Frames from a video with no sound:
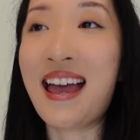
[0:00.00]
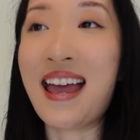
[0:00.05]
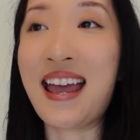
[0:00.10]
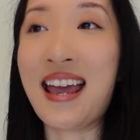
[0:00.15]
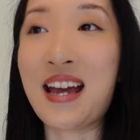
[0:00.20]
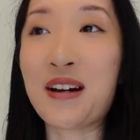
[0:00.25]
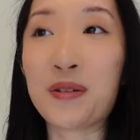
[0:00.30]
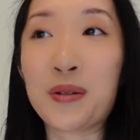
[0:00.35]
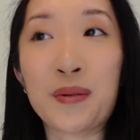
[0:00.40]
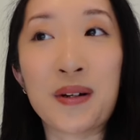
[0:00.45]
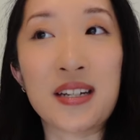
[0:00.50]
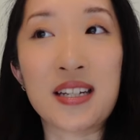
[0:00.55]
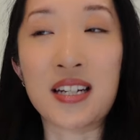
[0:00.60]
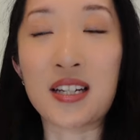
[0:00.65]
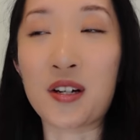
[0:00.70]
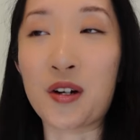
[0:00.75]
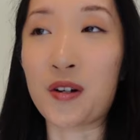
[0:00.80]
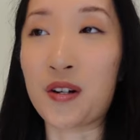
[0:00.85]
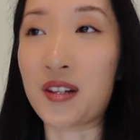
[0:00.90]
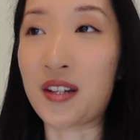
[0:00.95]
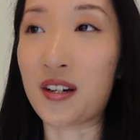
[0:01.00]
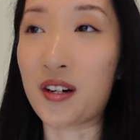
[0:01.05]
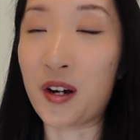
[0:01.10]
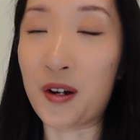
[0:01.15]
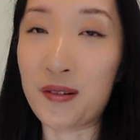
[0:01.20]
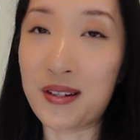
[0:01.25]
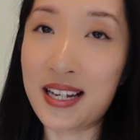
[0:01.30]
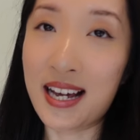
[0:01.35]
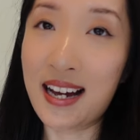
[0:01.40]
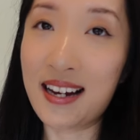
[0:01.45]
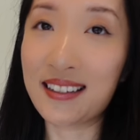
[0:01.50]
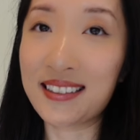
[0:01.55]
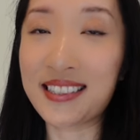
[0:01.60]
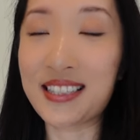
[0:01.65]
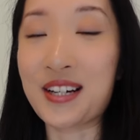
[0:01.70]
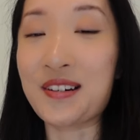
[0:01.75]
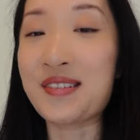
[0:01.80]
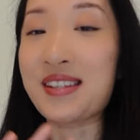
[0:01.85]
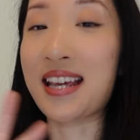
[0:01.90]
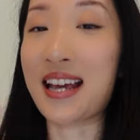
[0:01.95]
And we went to go to their hotel to
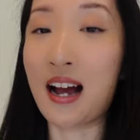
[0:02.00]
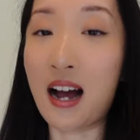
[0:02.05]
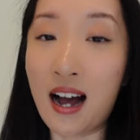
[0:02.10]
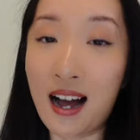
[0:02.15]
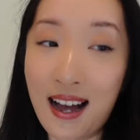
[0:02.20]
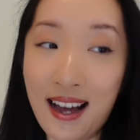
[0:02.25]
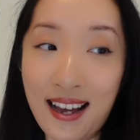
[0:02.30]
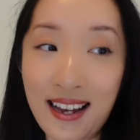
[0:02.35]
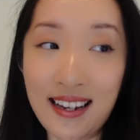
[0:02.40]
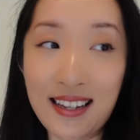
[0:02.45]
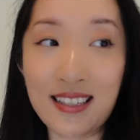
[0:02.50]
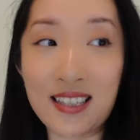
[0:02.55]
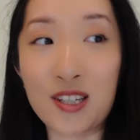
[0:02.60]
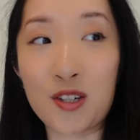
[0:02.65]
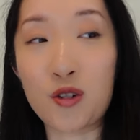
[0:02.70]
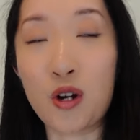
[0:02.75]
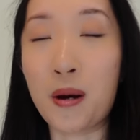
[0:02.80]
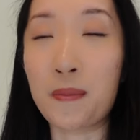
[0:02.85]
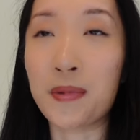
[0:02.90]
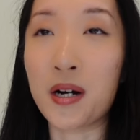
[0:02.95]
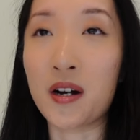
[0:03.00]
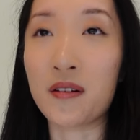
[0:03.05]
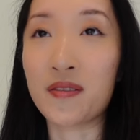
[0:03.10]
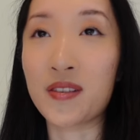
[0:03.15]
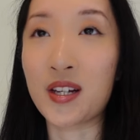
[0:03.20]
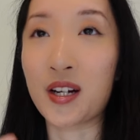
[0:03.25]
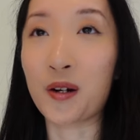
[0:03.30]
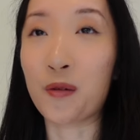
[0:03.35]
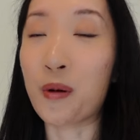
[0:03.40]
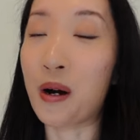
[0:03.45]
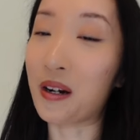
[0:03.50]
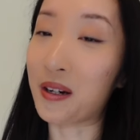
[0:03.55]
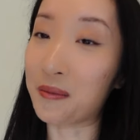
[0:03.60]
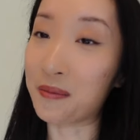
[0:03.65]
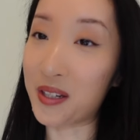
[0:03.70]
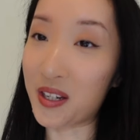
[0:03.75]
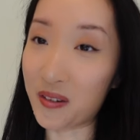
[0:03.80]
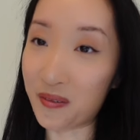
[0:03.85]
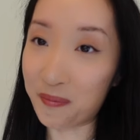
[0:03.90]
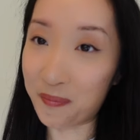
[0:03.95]
go say hi, to drop off their welcome
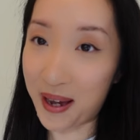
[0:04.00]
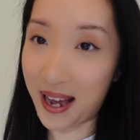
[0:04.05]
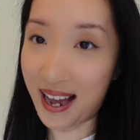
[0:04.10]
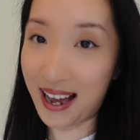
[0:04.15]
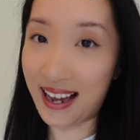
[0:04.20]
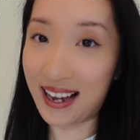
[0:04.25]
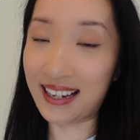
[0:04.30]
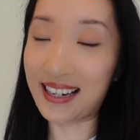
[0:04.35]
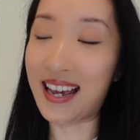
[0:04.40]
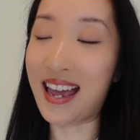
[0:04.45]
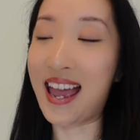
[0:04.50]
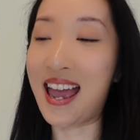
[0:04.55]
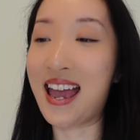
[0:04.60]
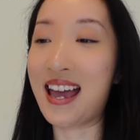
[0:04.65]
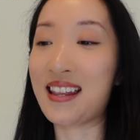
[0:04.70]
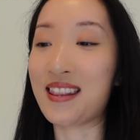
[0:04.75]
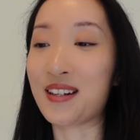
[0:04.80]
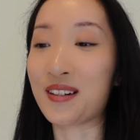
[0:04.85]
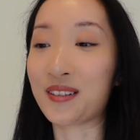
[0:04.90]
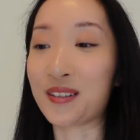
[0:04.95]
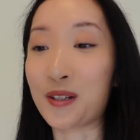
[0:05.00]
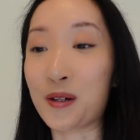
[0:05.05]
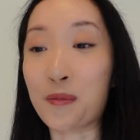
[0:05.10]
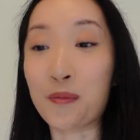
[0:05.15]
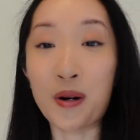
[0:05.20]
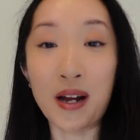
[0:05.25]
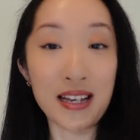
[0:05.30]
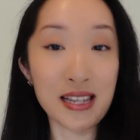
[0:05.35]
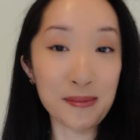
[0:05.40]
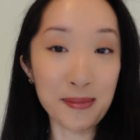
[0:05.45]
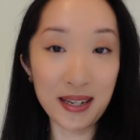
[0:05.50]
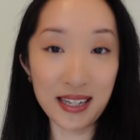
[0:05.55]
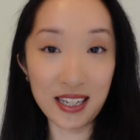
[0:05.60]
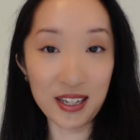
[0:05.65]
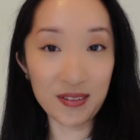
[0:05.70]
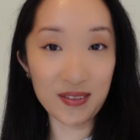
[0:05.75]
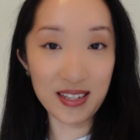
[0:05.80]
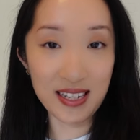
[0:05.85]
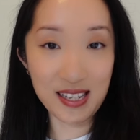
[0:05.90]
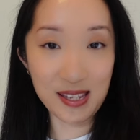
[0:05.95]
gift bag and their little bridesmaid
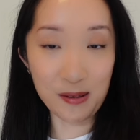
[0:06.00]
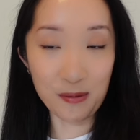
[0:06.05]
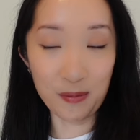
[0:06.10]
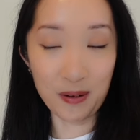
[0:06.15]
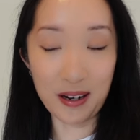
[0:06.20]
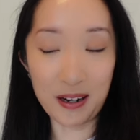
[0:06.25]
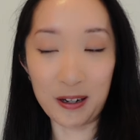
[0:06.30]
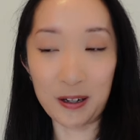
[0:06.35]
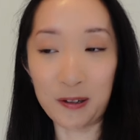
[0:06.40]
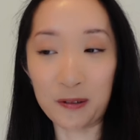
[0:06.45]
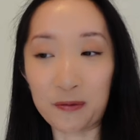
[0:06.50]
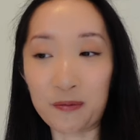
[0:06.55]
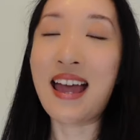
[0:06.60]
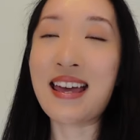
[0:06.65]
gift as well.